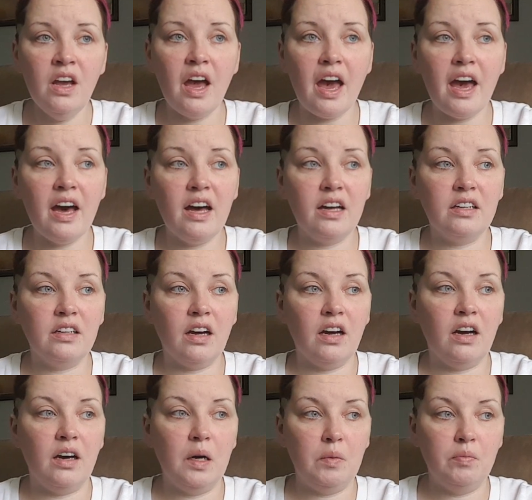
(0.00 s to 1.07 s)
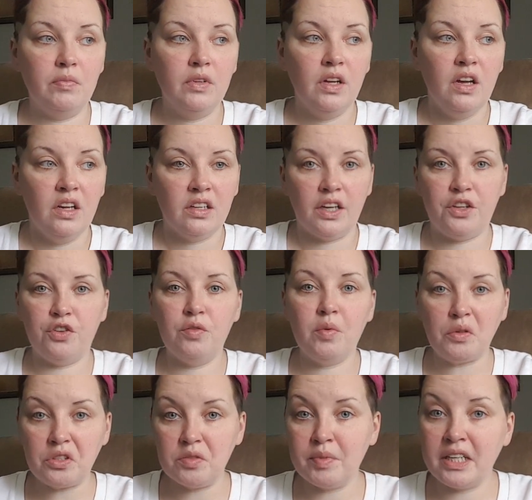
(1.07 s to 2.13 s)
And, like through
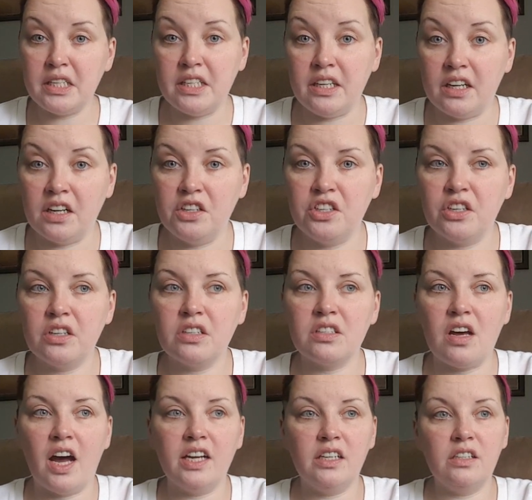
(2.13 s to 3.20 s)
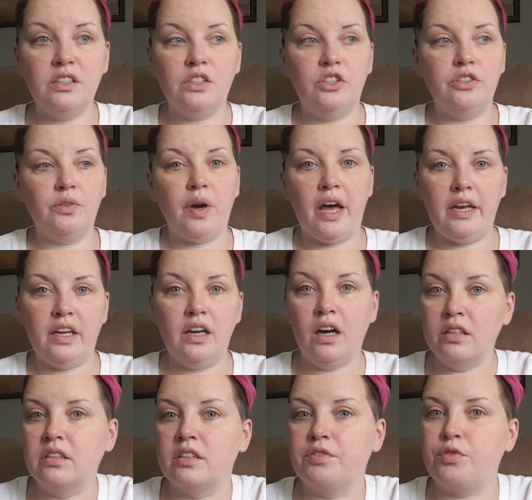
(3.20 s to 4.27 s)
most of my teenage years, I didn't do any
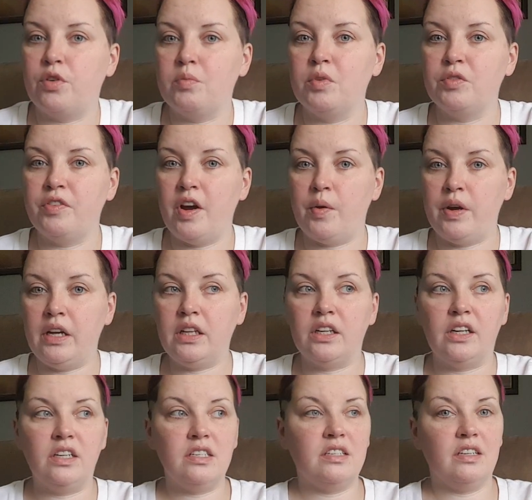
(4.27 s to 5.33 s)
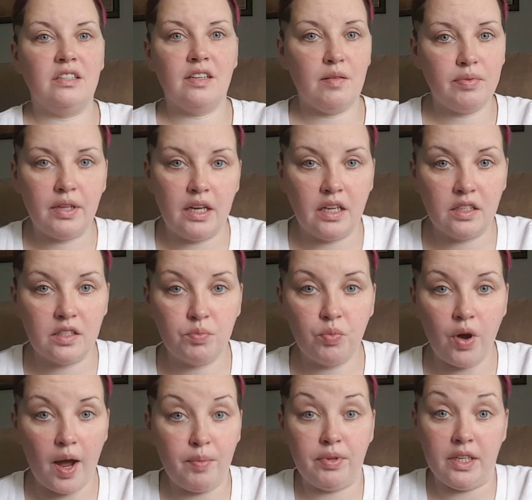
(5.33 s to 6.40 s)
other form of airway clearance except
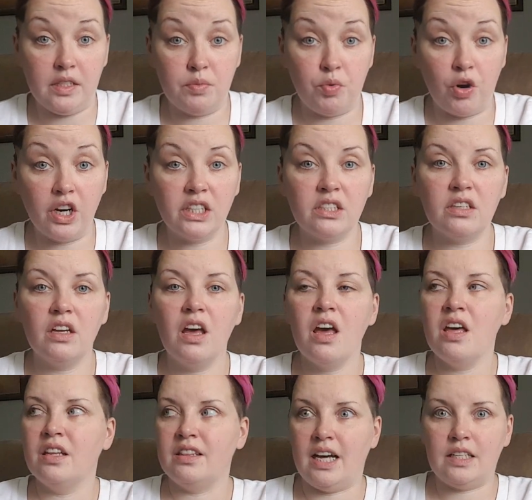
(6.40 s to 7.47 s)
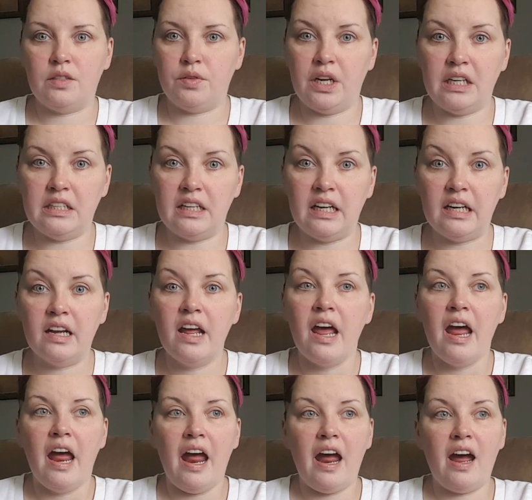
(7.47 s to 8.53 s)
I played sports. That's what I did.
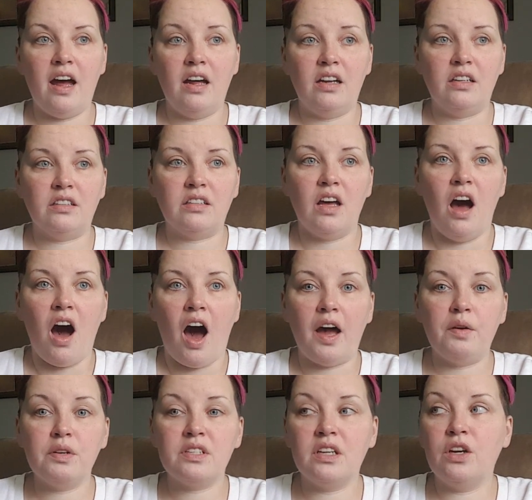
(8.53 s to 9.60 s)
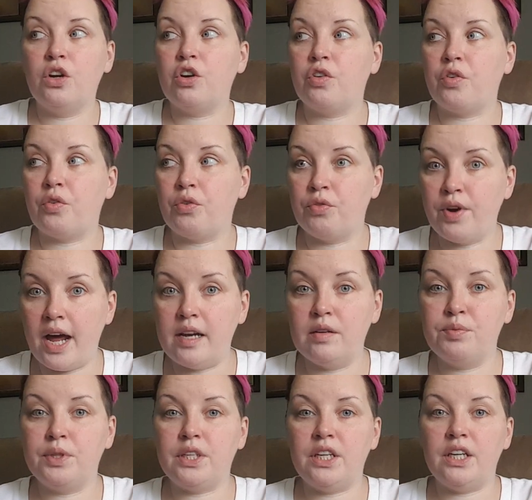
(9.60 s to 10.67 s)
And I was
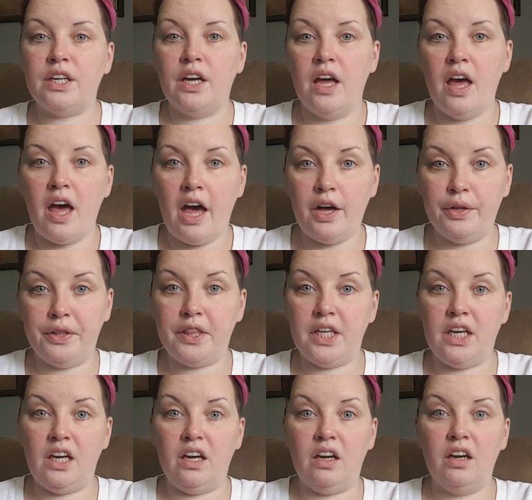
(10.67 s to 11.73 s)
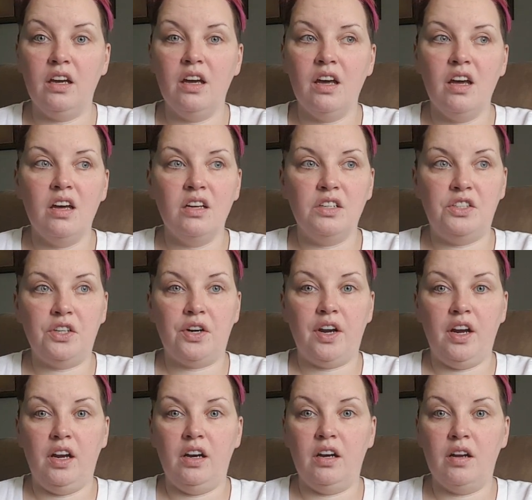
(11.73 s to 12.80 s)
incredibly healthy
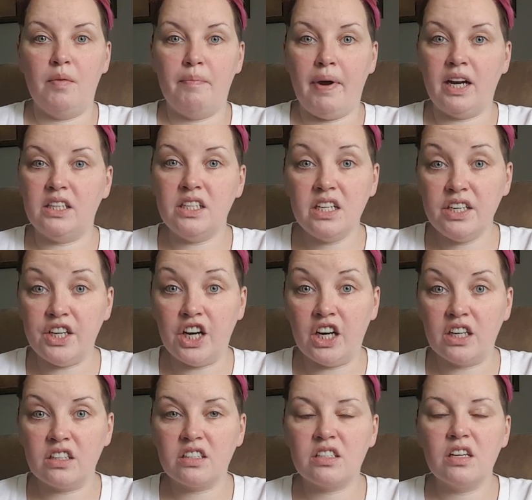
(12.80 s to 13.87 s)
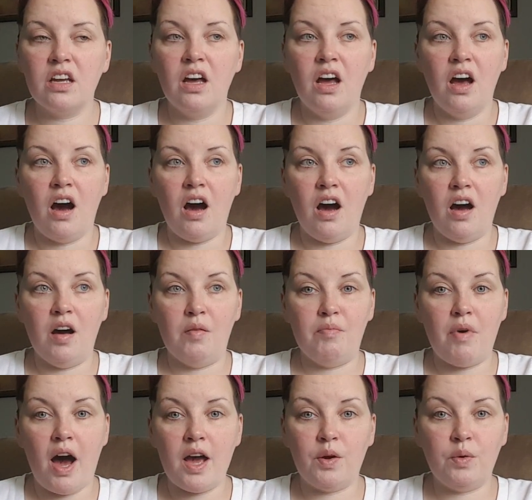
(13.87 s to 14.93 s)
during my teen years.
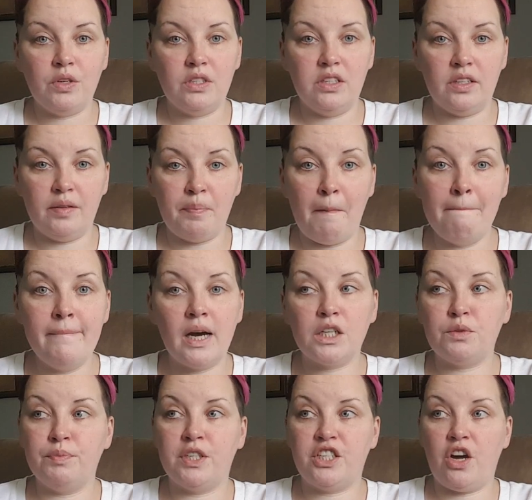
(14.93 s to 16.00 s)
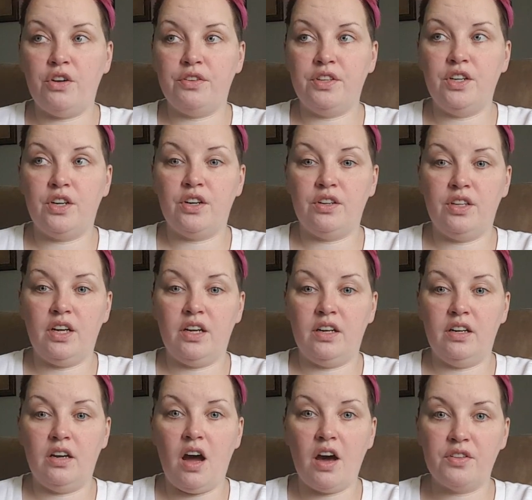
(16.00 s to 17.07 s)
I was much, much healthier
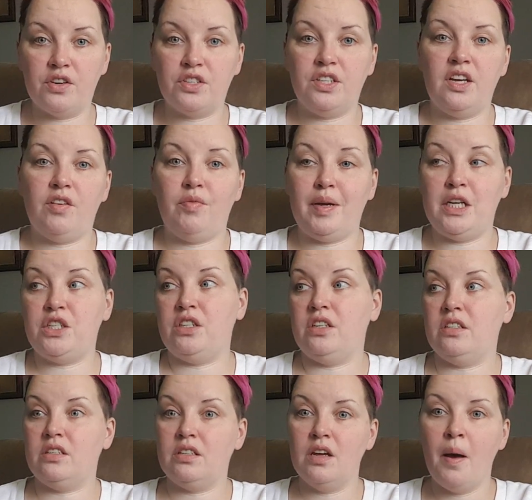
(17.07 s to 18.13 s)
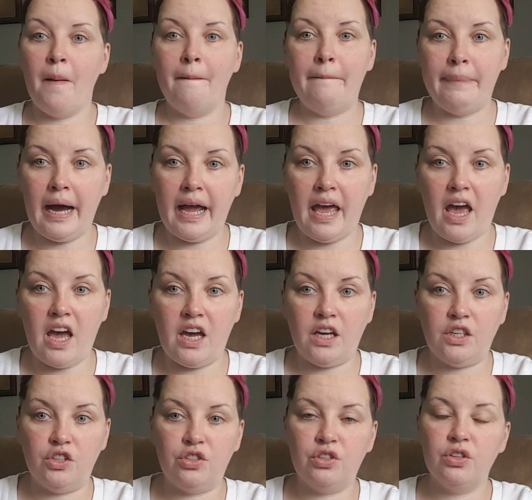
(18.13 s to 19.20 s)
than other CF patients my
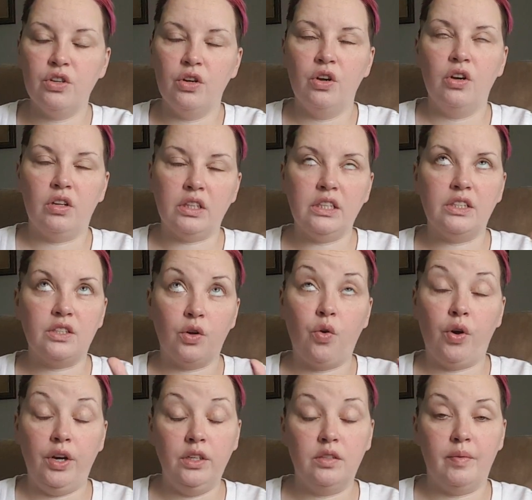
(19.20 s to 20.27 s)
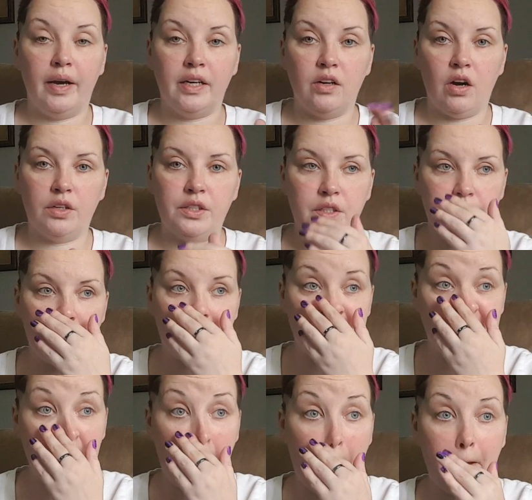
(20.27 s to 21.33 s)
age, at least according to my doctors at
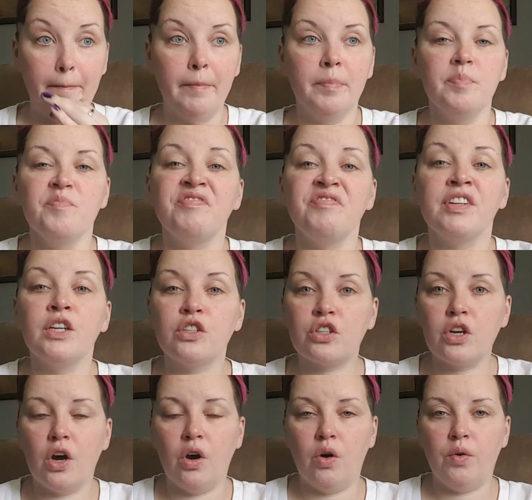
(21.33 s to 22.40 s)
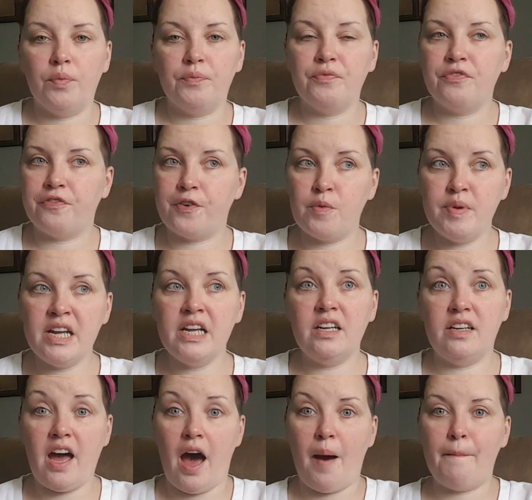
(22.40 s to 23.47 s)
the time. So for me,
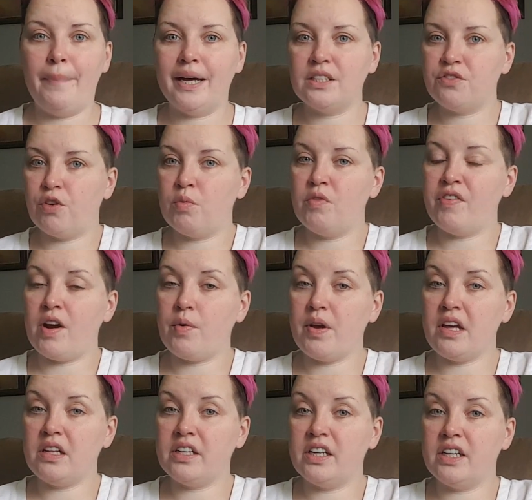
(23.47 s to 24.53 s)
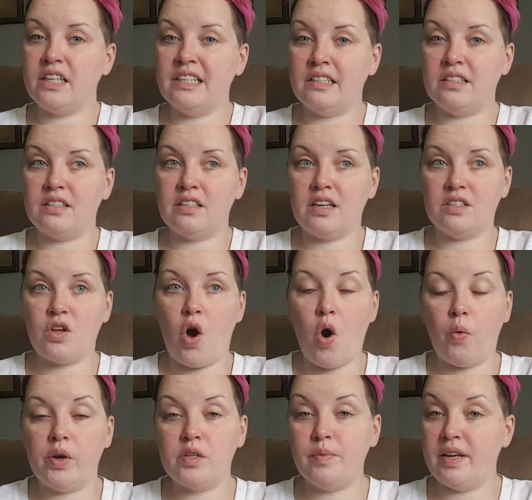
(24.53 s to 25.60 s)
yeah, best form of airway clearance has
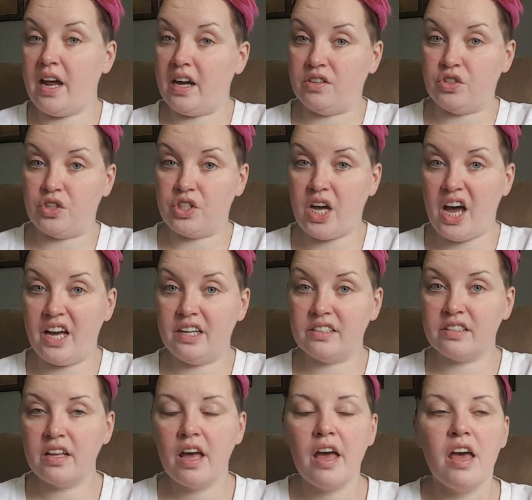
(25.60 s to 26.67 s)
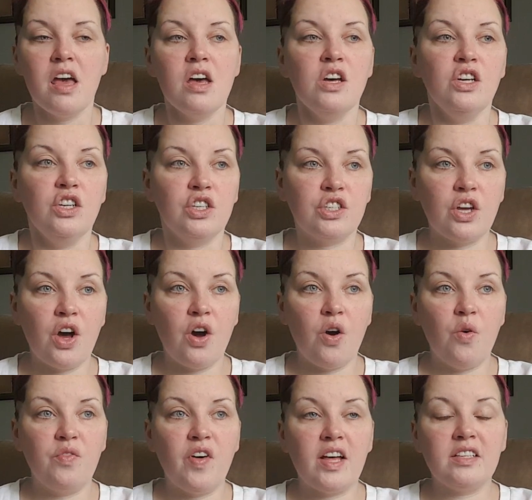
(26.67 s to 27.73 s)
always been exercise.
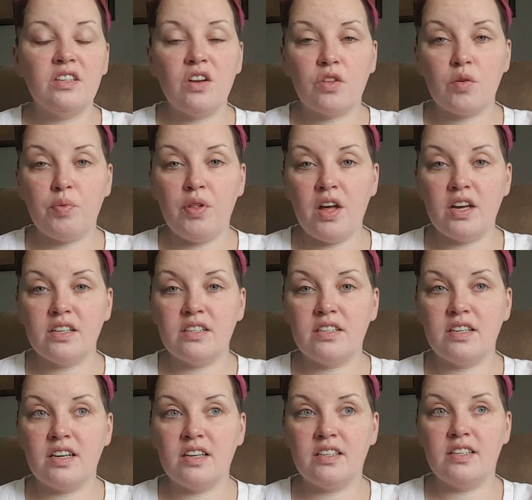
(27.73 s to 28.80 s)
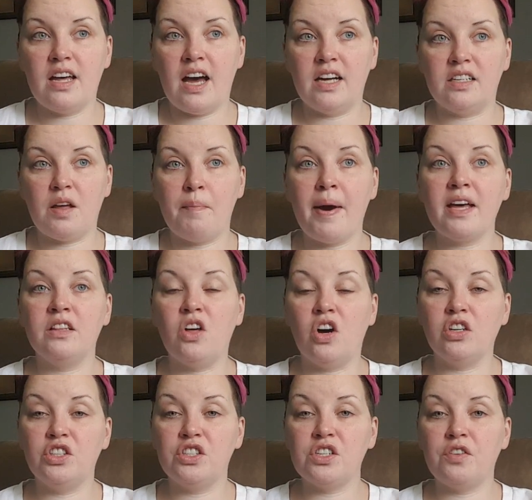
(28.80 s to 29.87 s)
So that's another plus, is that my
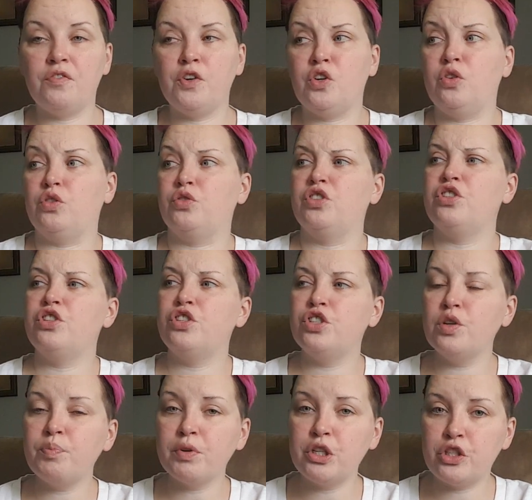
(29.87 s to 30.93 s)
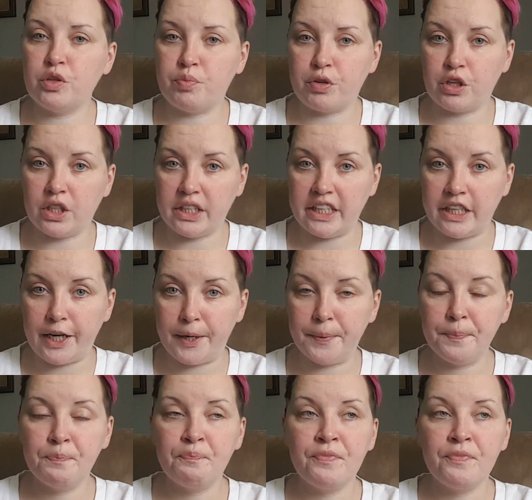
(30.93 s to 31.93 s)
lungs just feel super, super clear.